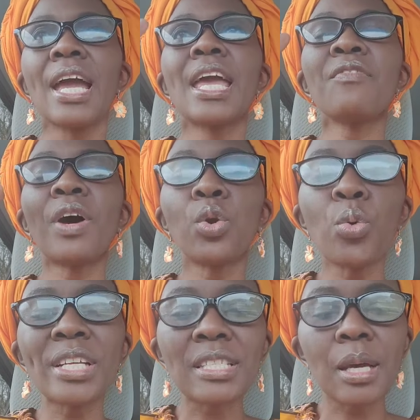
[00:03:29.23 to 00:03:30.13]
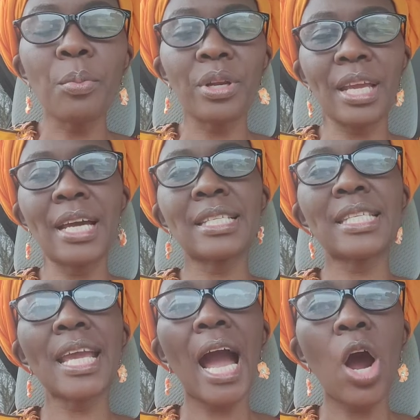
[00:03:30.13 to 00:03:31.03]
evaluate somebody and
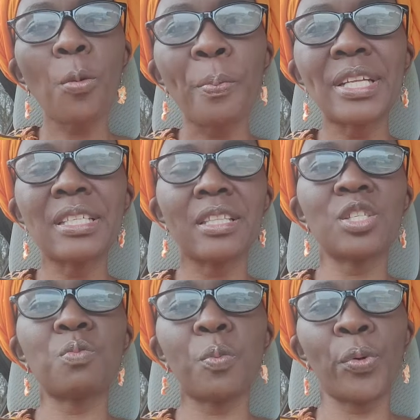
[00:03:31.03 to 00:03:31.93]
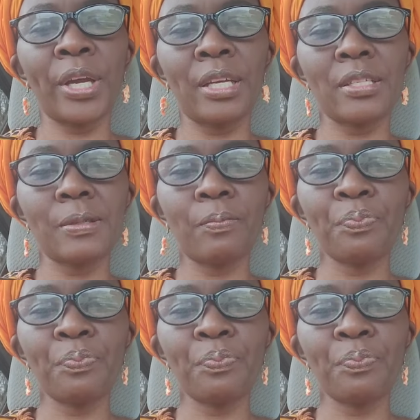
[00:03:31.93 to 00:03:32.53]
see how petty these people get.